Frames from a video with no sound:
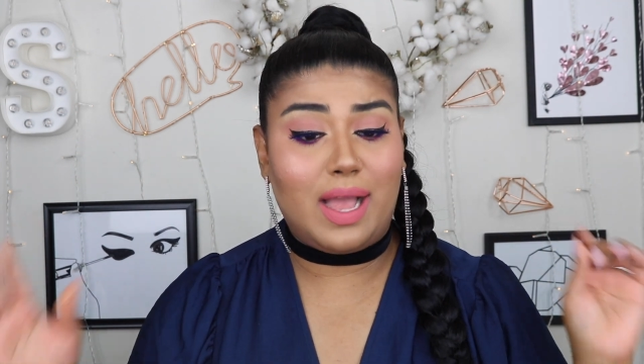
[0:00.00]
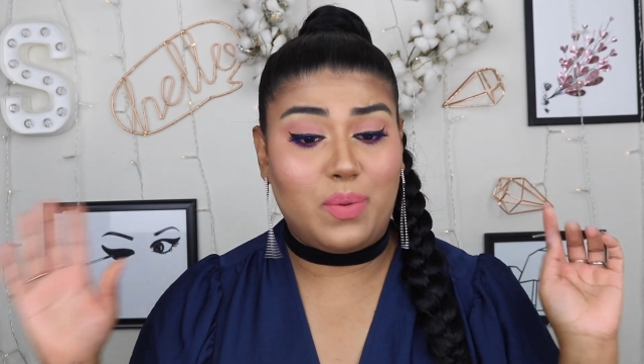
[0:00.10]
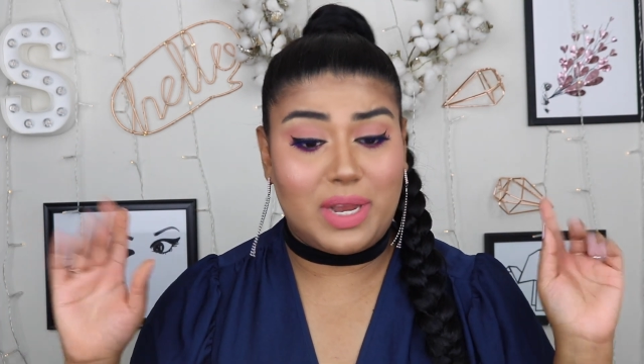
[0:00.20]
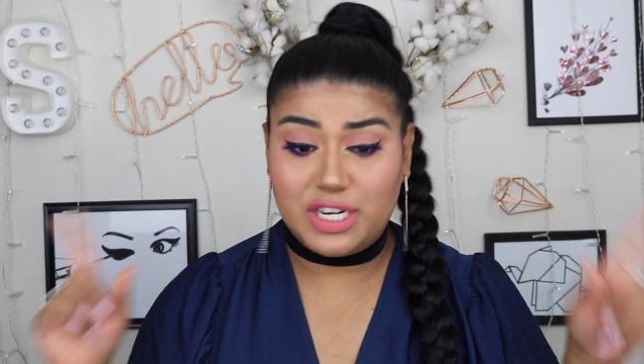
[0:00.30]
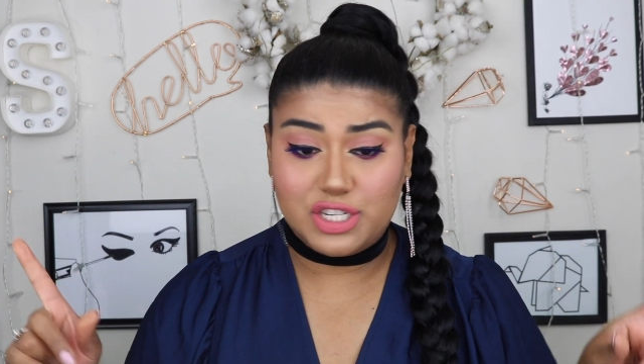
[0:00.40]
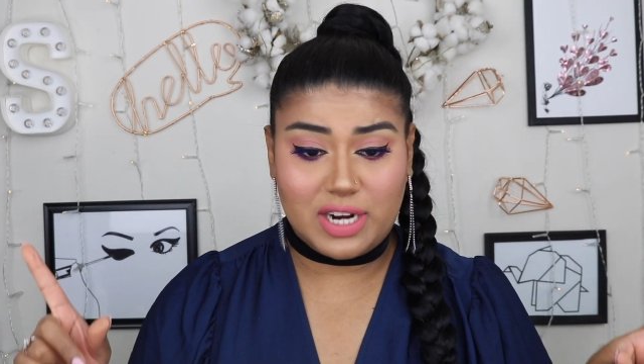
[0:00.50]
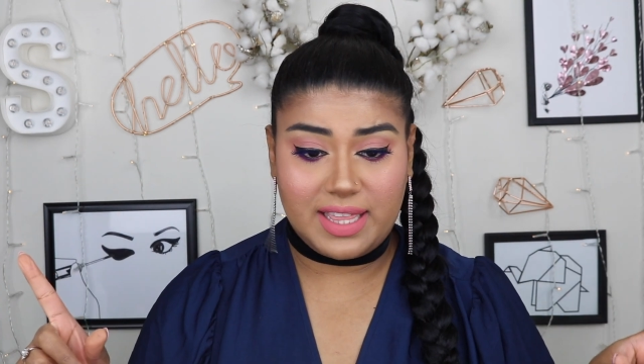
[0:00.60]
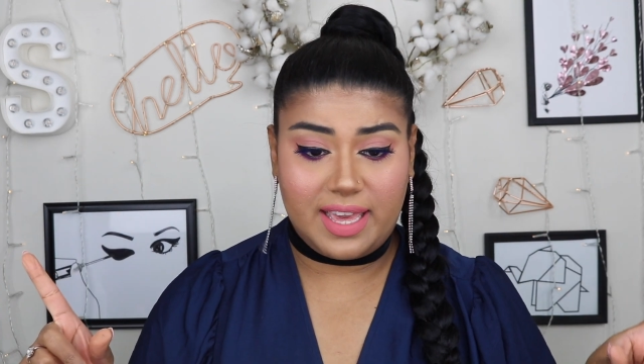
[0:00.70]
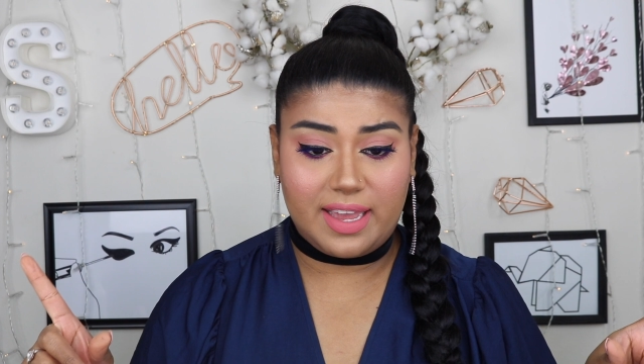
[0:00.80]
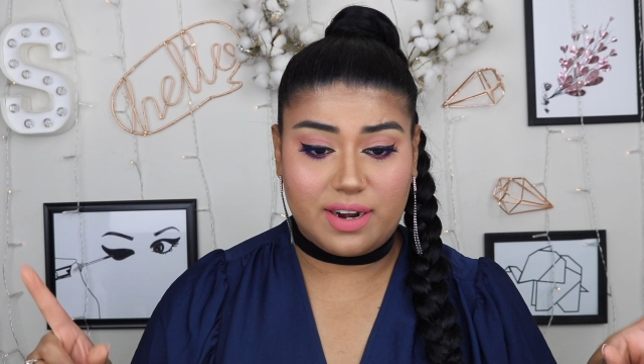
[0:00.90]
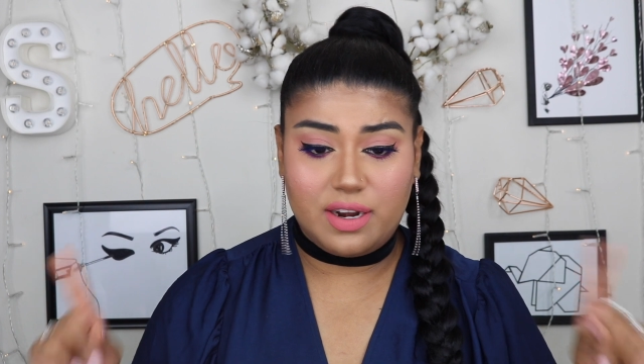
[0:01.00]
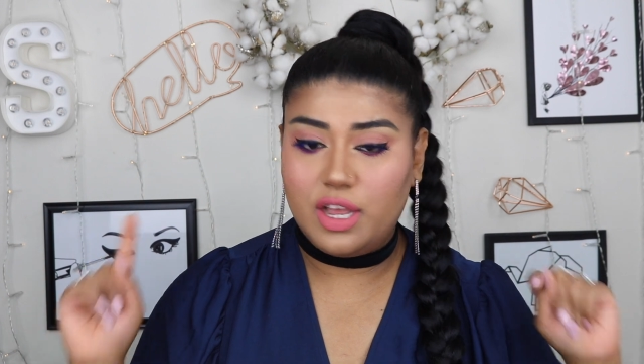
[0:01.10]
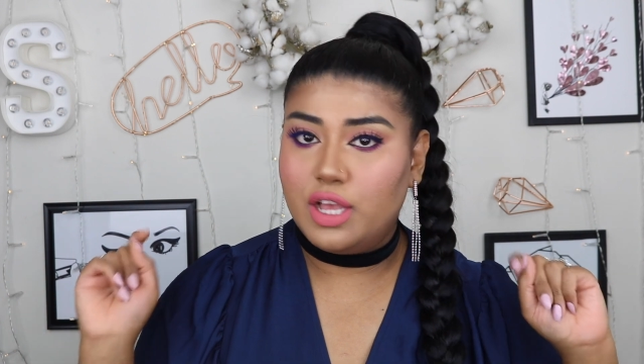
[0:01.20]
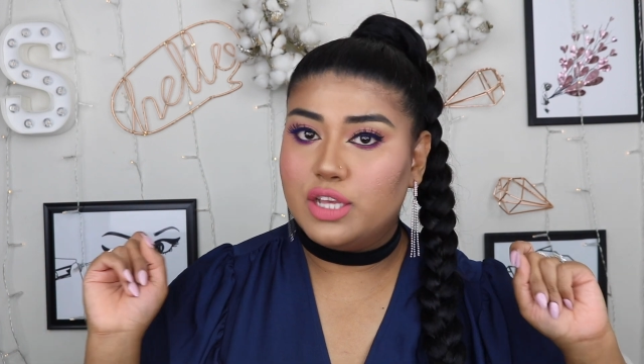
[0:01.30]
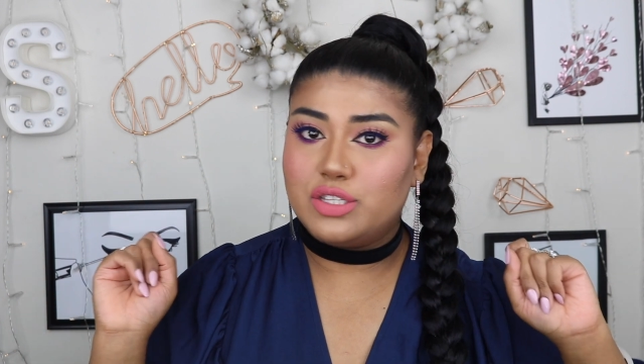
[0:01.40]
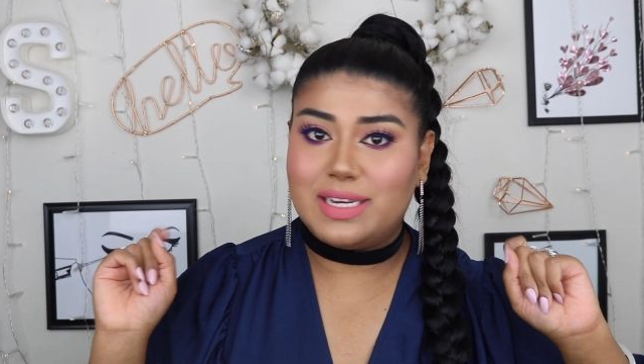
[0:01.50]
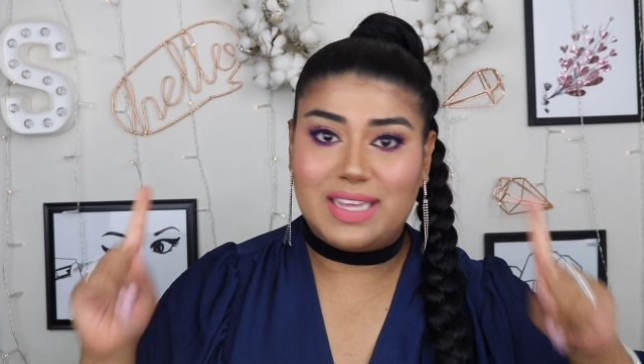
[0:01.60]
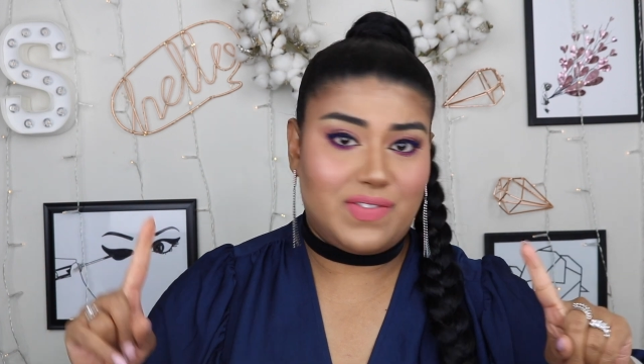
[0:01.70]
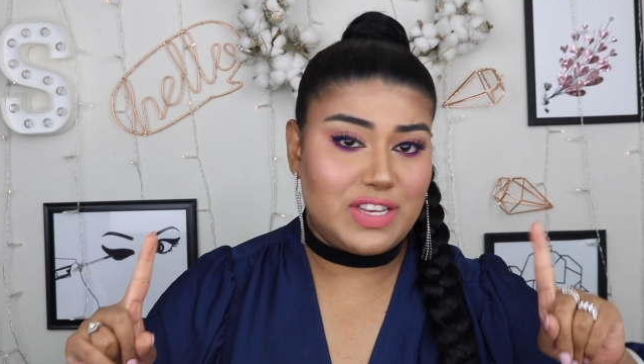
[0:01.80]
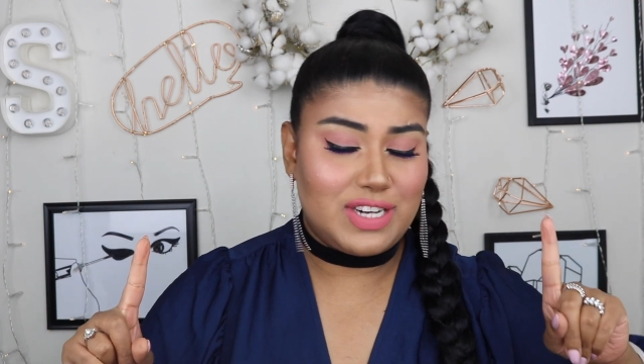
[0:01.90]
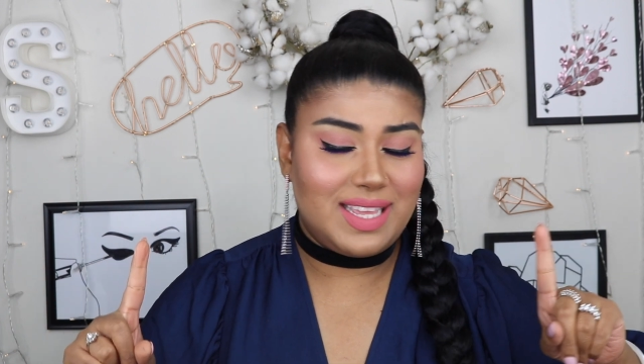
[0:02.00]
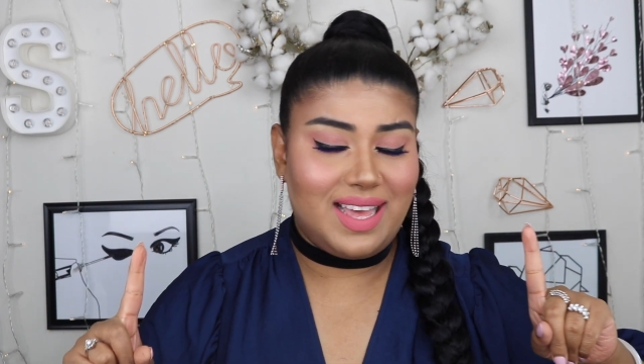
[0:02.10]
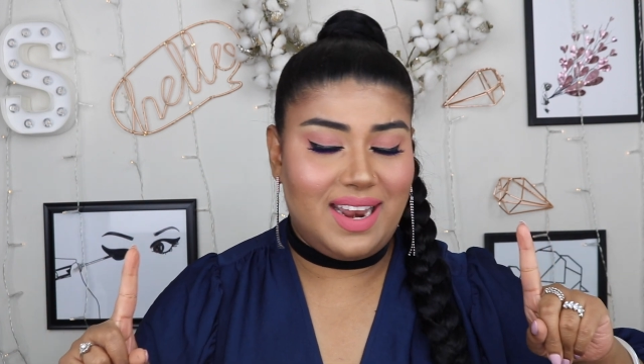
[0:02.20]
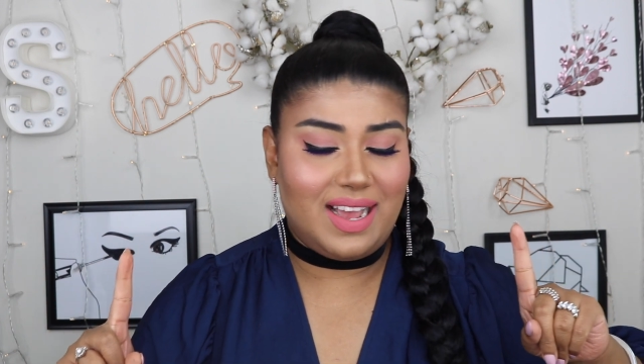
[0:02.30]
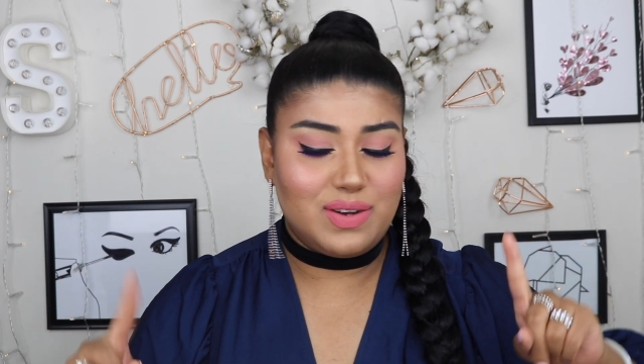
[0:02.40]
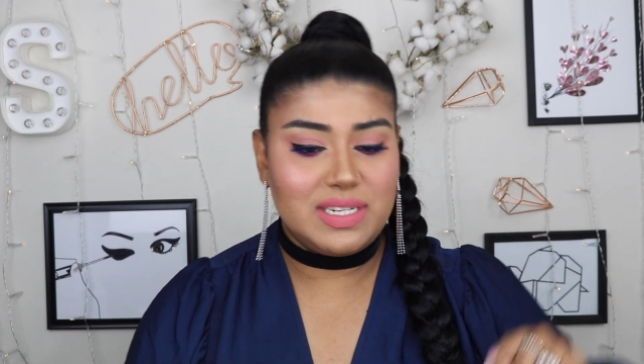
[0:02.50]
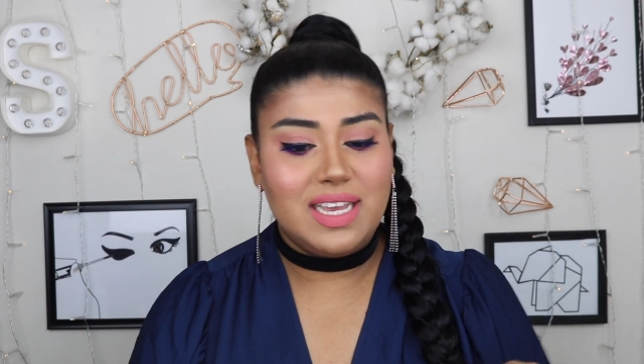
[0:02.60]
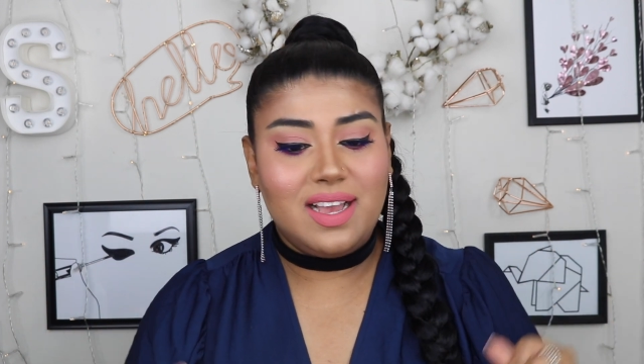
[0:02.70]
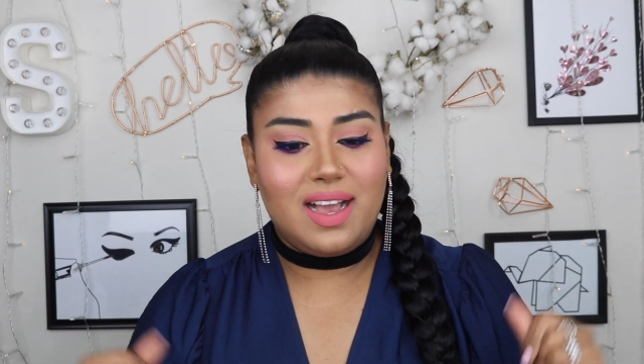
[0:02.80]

I wanted to try the hair, so I definitely tried that out.